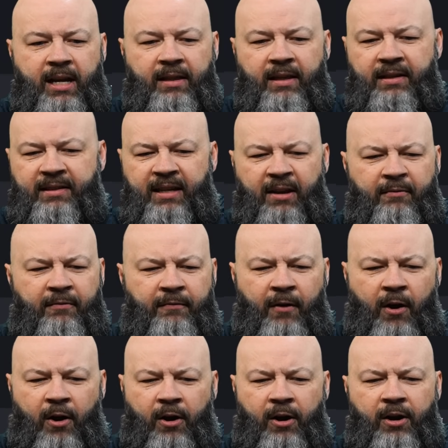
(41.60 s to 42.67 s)
that said
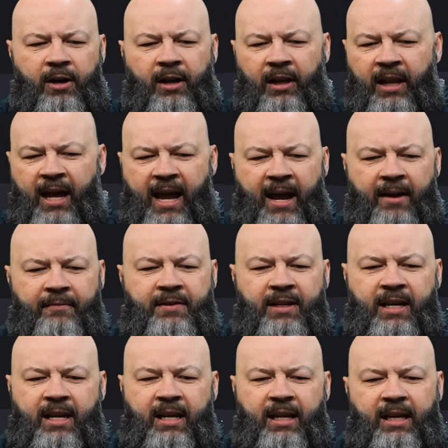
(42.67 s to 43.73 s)
var left
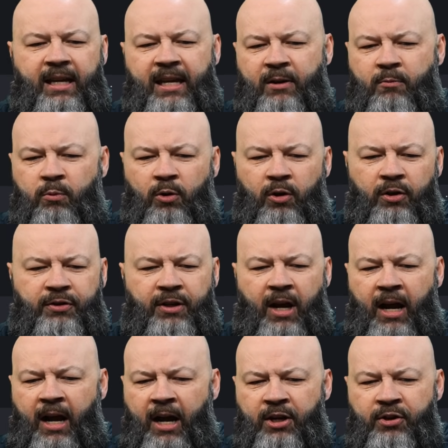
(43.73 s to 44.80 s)
equals
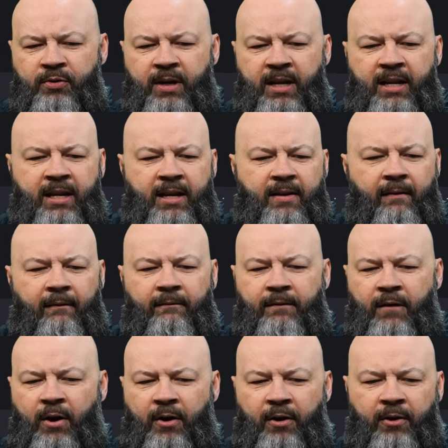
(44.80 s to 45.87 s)
one hundred,
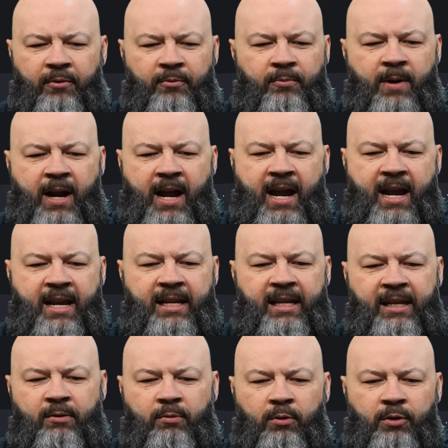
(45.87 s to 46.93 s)
var right
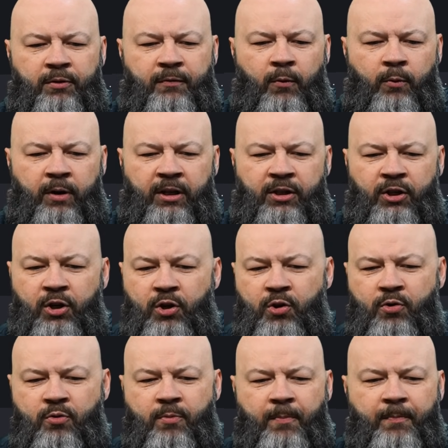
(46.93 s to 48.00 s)
equals
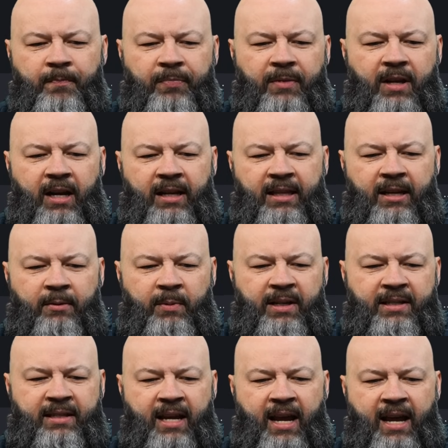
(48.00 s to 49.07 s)
forty-two, and then we
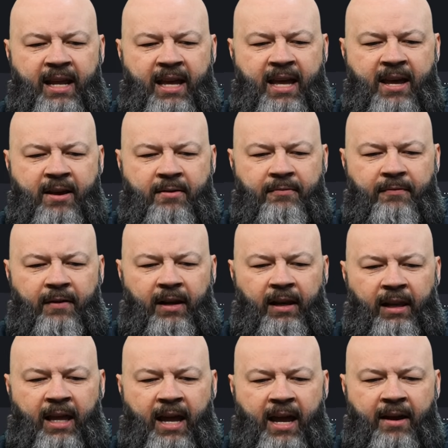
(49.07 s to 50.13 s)
said if
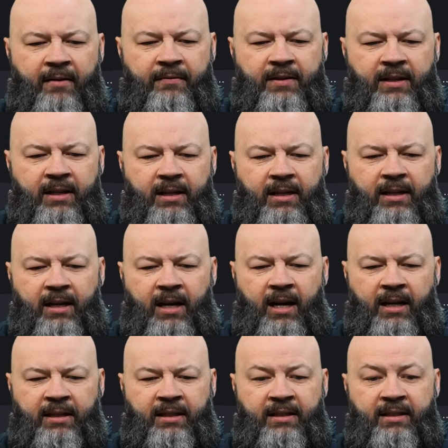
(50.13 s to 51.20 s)
left
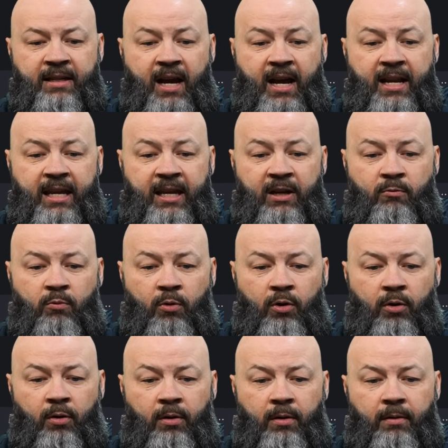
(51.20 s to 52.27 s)
uh, does not
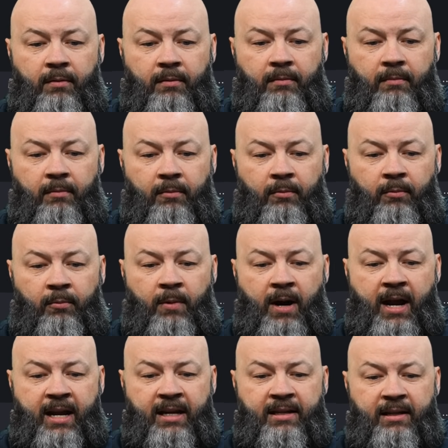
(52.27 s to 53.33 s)
equal
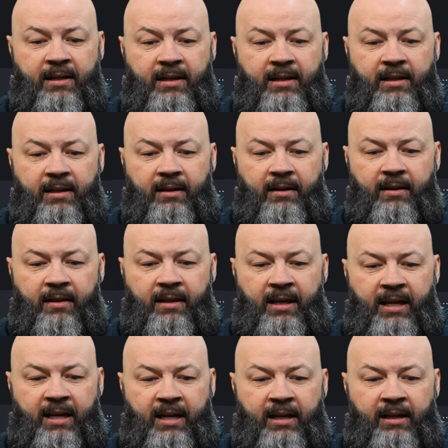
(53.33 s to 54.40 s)
right,
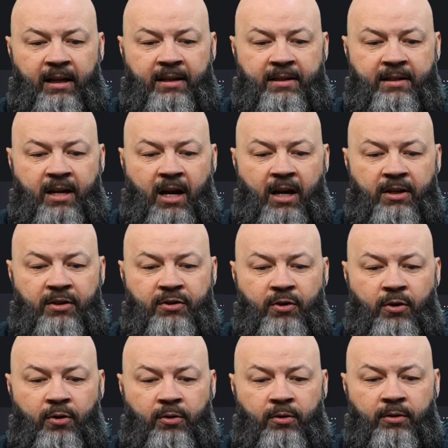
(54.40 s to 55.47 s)
then let's
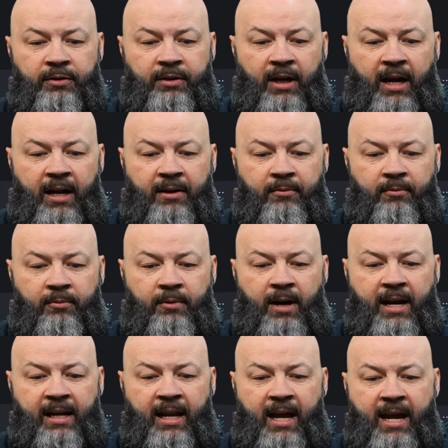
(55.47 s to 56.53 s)

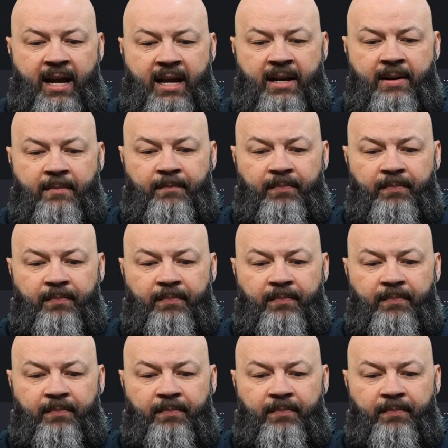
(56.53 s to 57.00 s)
console.writeLine.